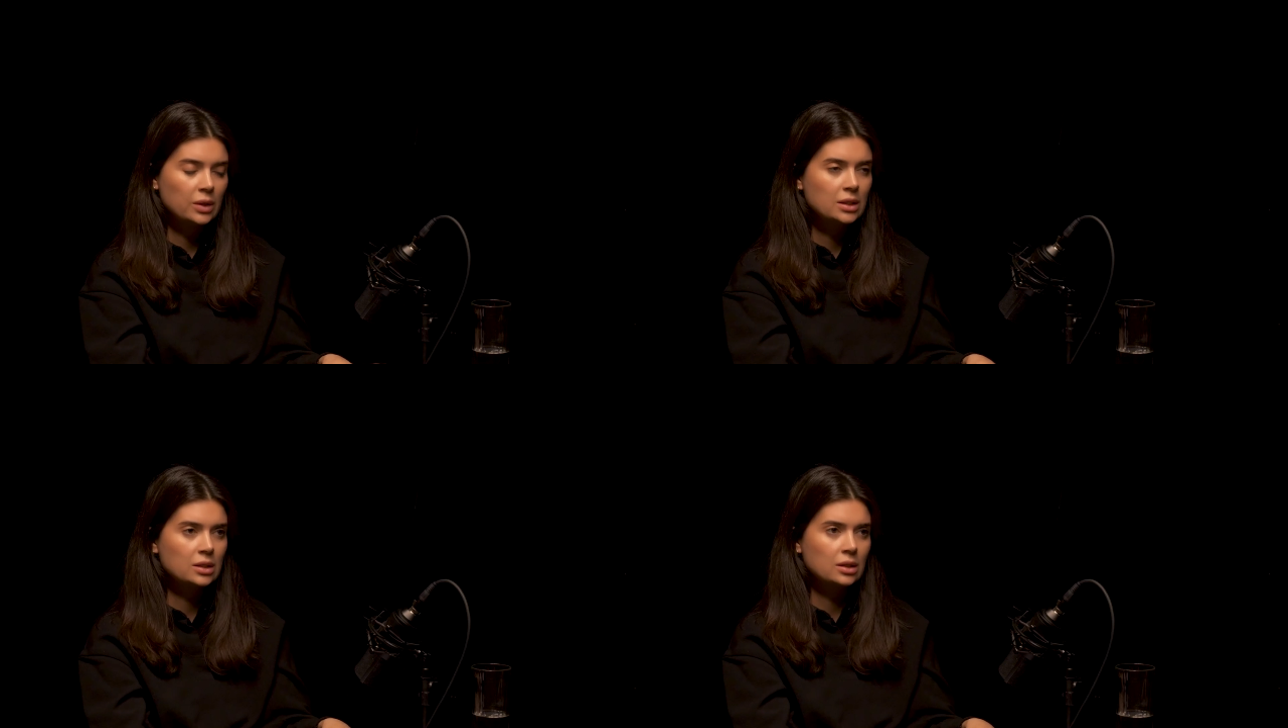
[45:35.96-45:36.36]

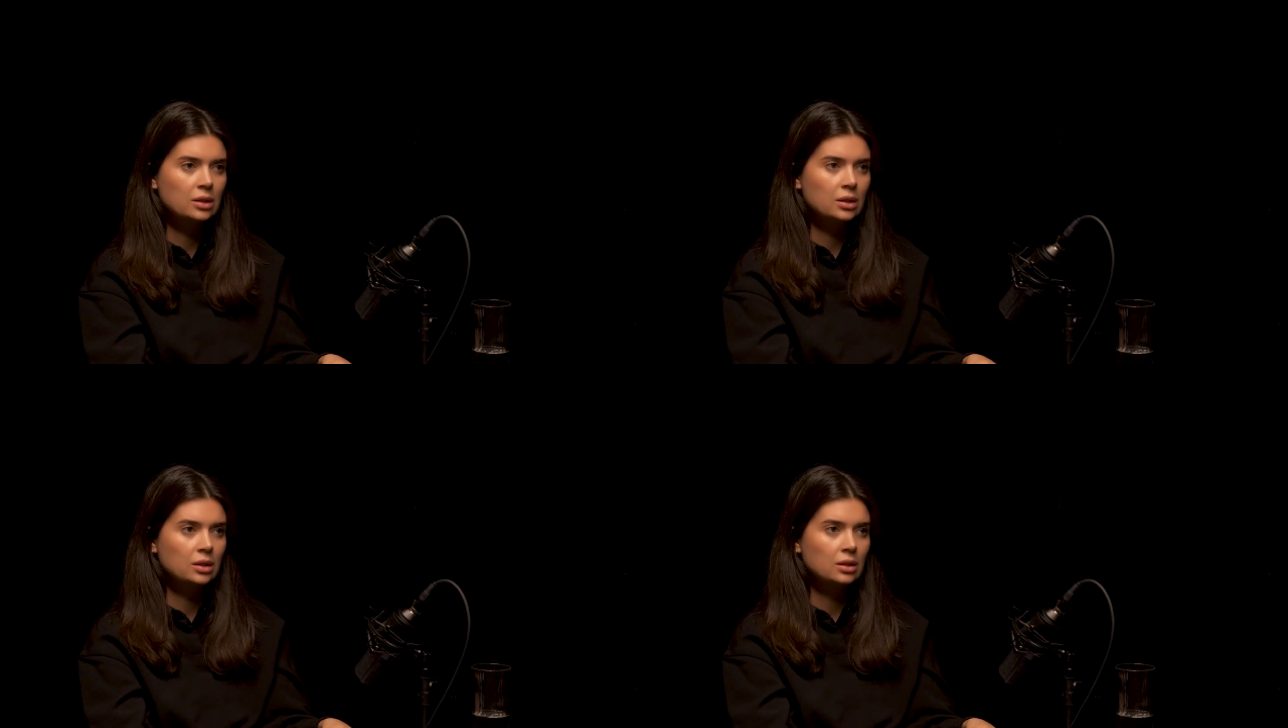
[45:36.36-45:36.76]
we
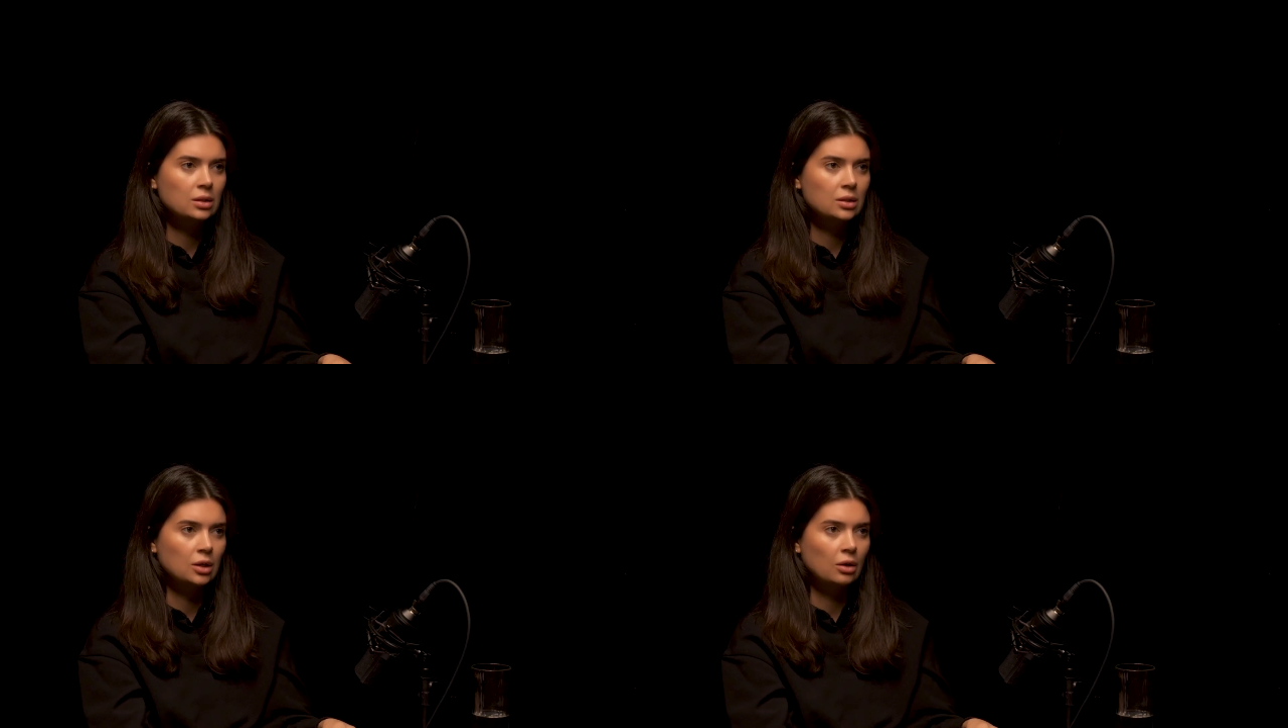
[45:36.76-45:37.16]
still
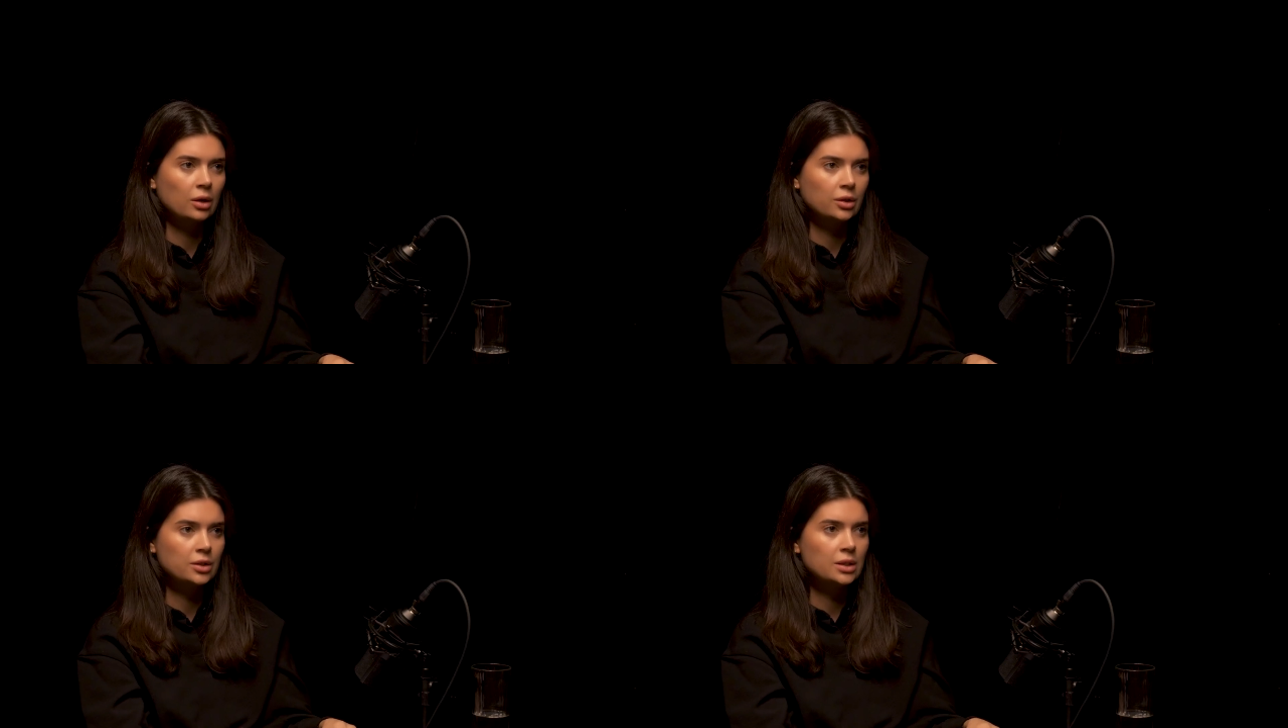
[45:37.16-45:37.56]

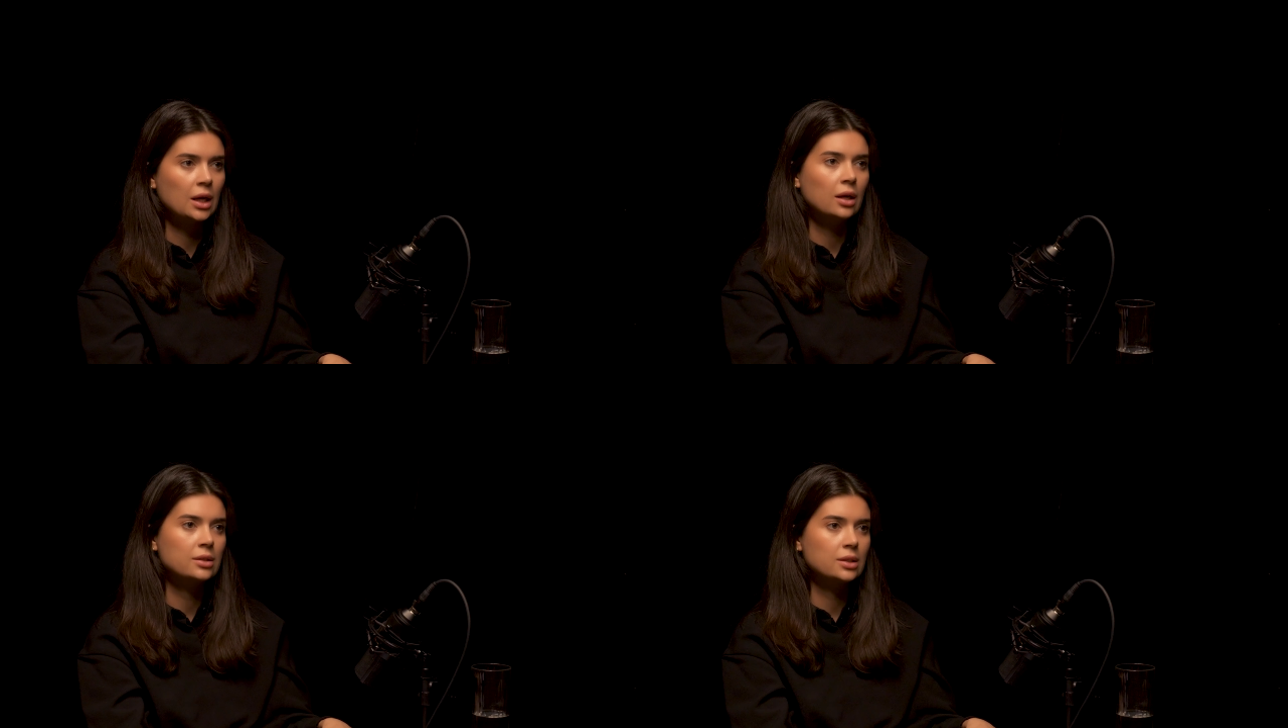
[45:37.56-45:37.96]
don't
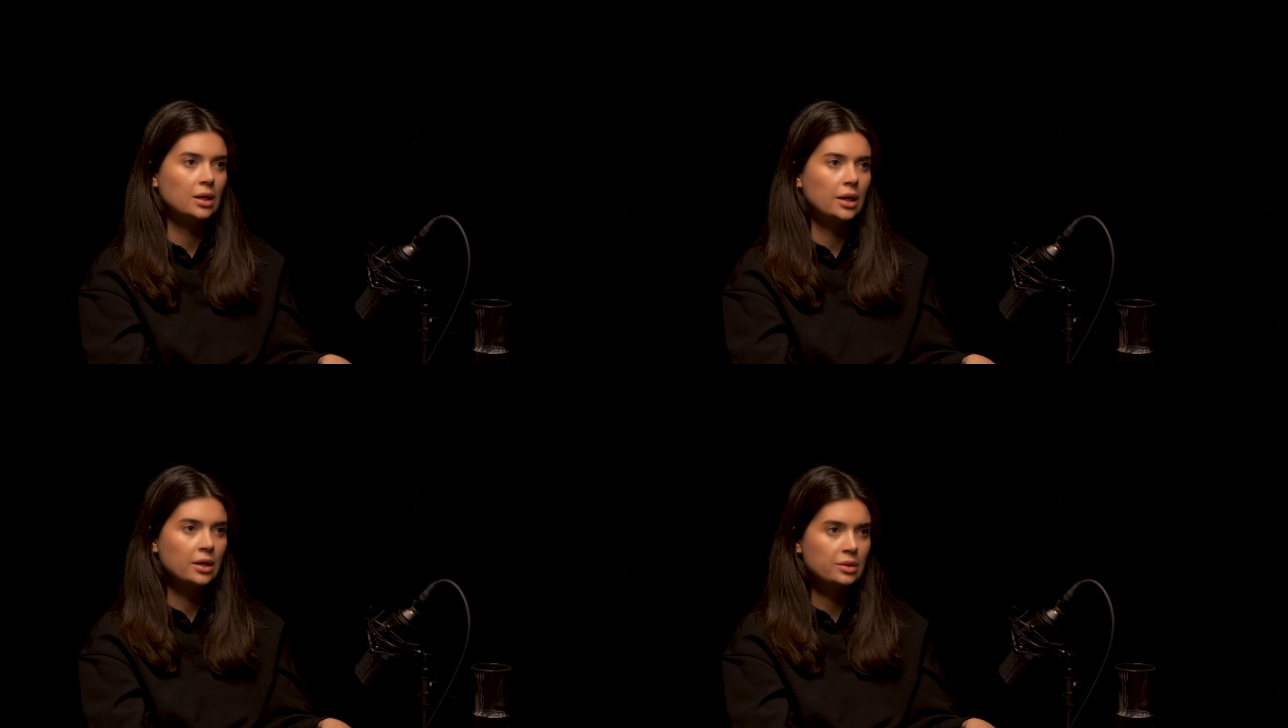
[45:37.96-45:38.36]
understand as a
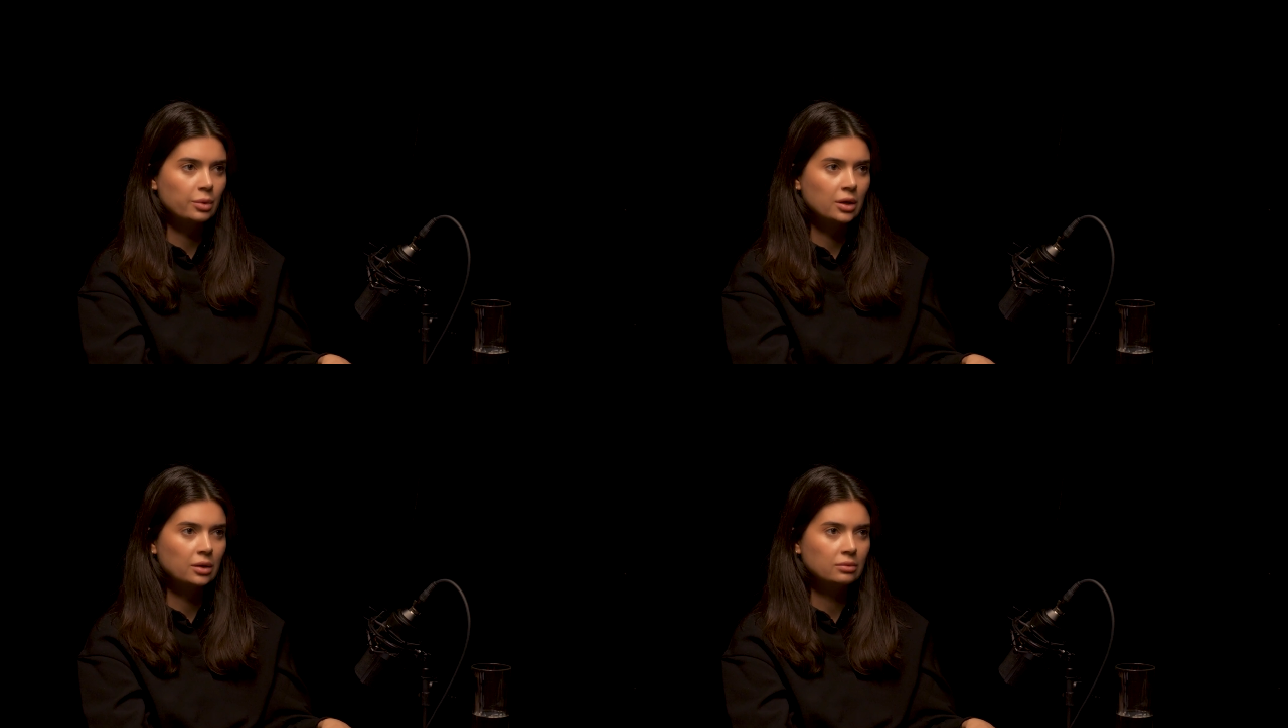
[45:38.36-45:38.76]

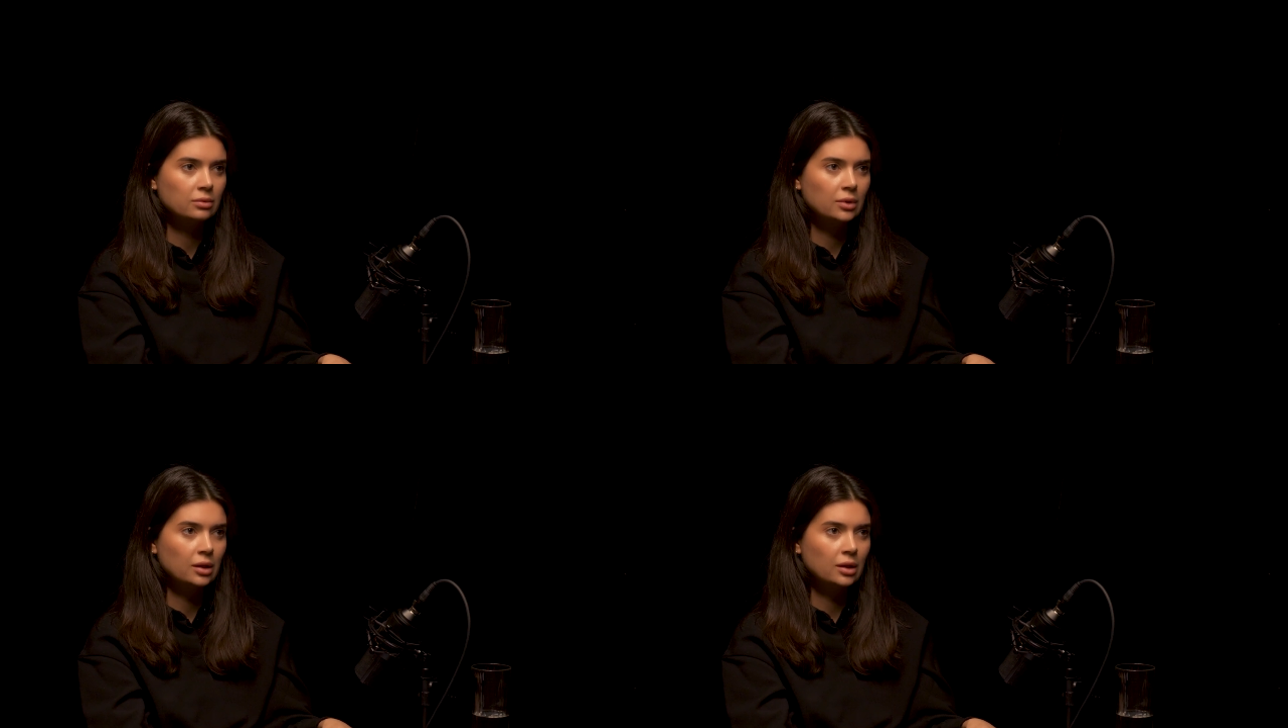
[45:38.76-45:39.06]
diaspora,